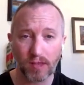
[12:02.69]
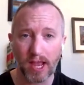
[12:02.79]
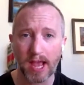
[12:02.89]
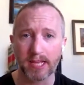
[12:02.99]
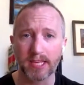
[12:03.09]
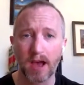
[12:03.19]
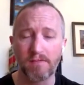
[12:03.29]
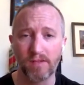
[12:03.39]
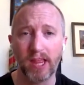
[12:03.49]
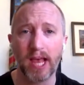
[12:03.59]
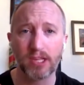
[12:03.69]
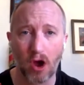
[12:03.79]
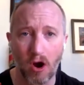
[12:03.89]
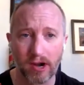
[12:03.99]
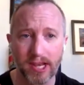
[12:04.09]
as a freelance
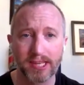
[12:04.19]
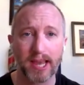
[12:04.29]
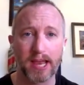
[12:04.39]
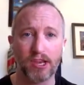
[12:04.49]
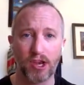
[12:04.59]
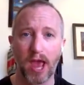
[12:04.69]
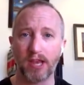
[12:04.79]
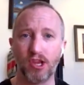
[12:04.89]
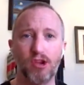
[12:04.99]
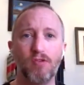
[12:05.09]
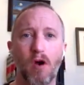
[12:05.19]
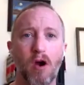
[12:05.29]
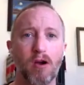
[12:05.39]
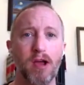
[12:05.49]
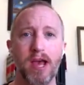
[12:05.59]
artist, and you
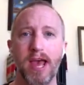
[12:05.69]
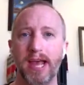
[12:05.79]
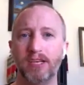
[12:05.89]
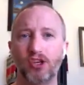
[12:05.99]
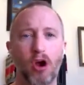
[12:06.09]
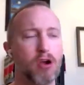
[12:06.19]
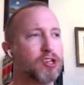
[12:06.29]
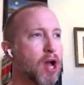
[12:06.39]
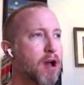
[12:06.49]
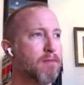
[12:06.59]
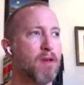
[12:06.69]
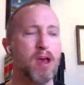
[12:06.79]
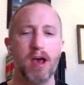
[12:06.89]
are in charge of